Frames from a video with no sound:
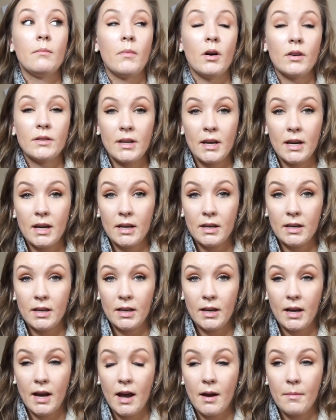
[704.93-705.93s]

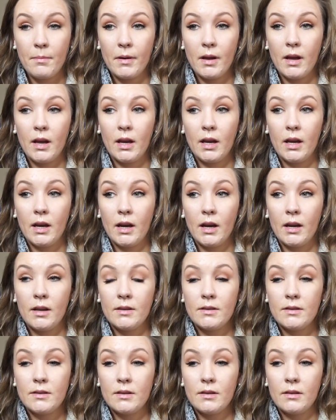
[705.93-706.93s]
multi-handicap,
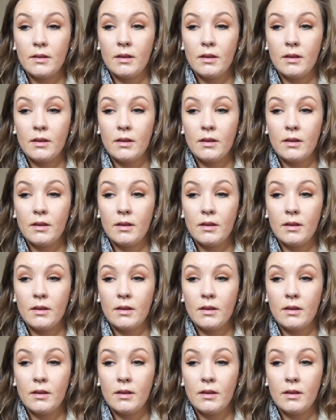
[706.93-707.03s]
and